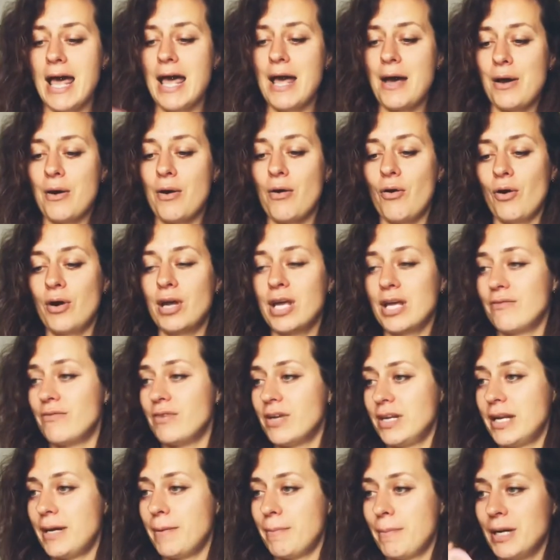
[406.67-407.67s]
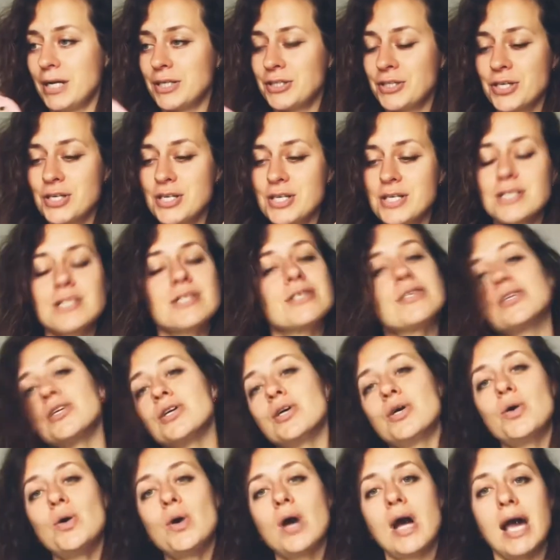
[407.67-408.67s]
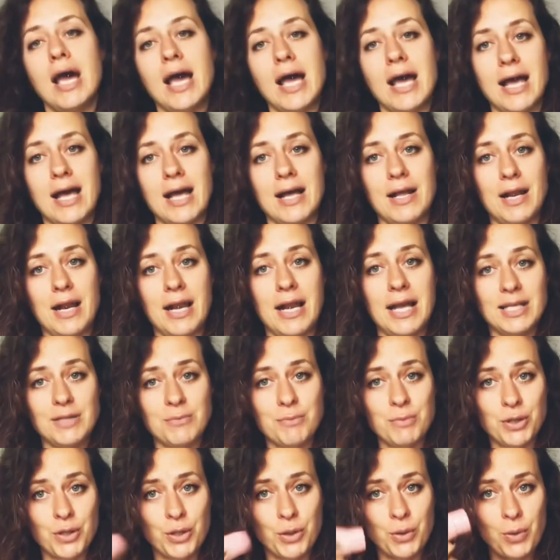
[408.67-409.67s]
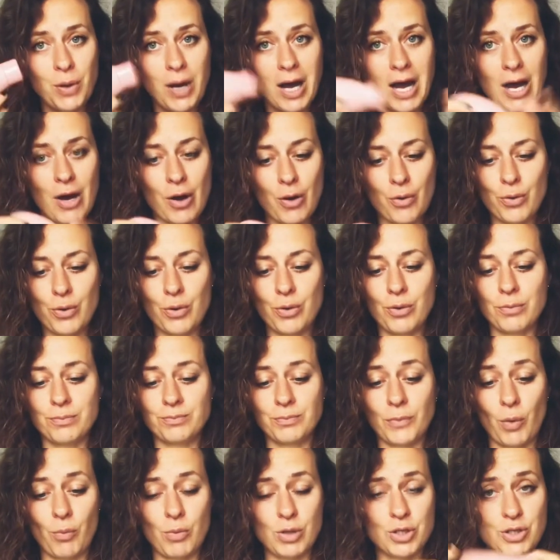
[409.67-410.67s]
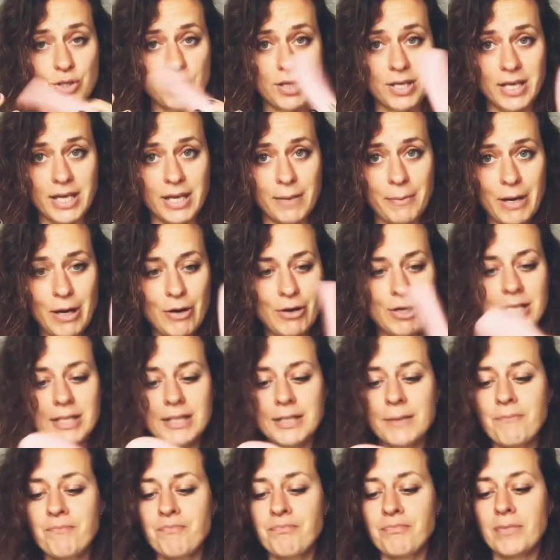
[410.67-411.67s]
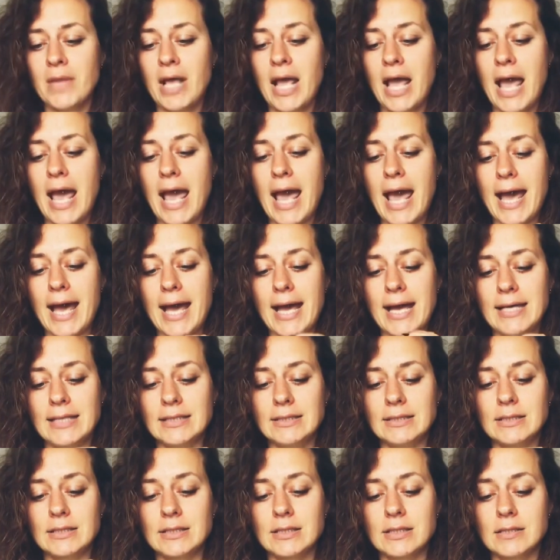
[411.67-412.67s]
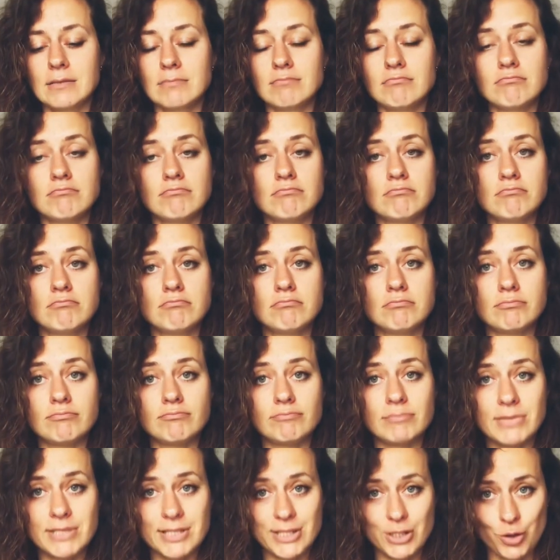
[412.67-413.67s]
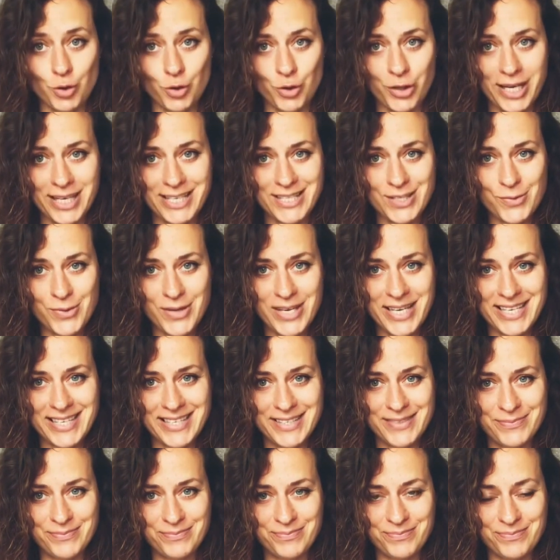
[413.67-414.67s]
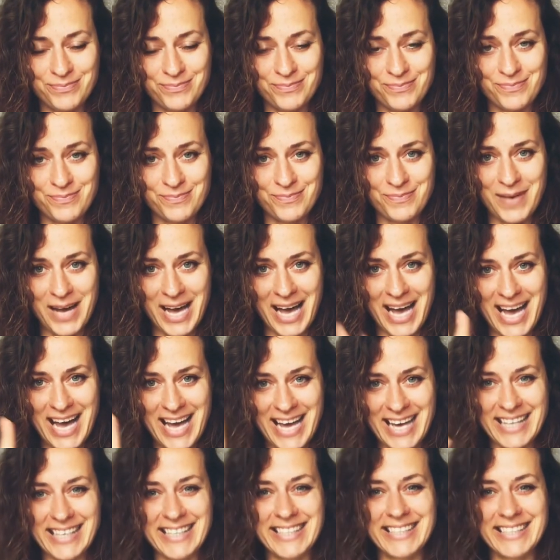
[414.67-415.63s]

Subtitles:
or even butters, you know. Let me know what you think about it, and see you next week. Bye.